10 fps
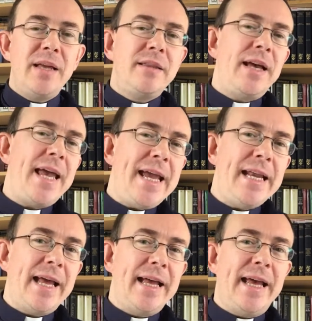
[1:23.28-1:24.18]
The
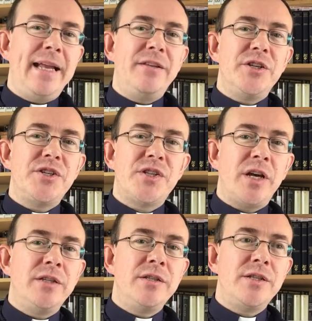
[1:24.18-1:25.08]
healing in the
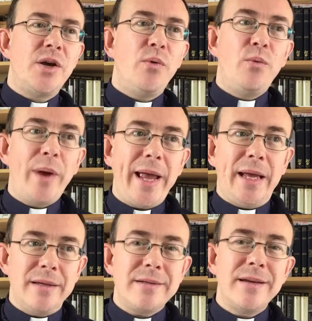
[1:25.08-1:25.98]
sun's
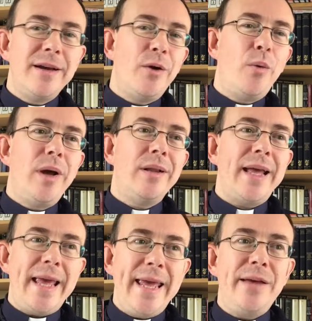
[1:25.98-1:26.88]
wings will
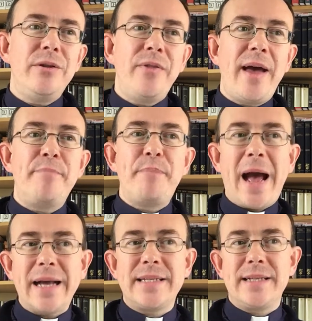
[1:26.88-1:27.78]
heal their
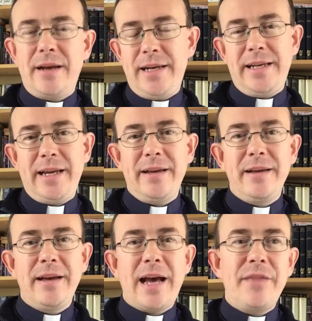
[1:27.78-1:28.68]
backsliding
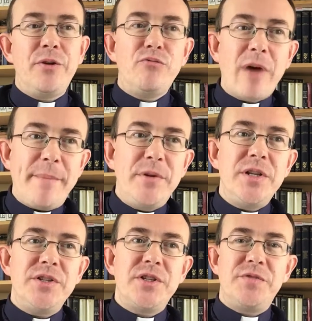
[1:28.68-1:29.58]
and the
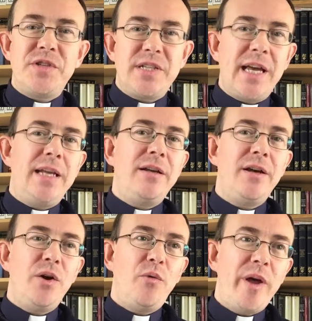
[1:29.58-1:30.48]
remnants of sin
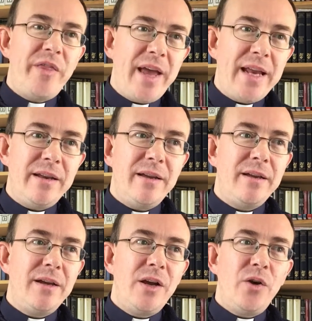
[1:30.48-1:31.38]
within,
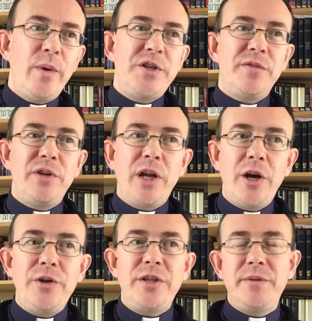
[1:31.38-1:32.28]
which have
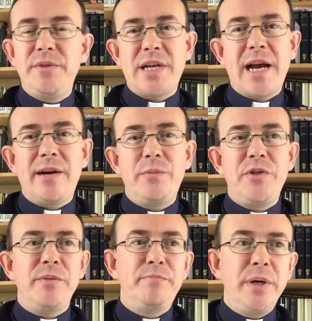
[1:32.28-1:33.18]
loaded them down
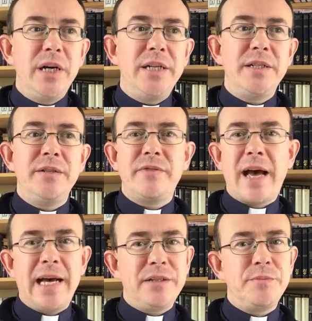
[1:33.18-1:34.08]
with the burden of
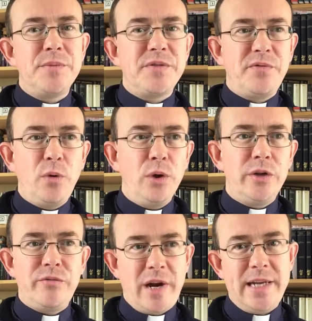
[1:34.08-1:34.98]
Adam's
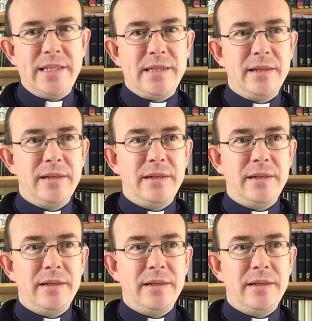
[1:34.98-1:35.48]
fallen race.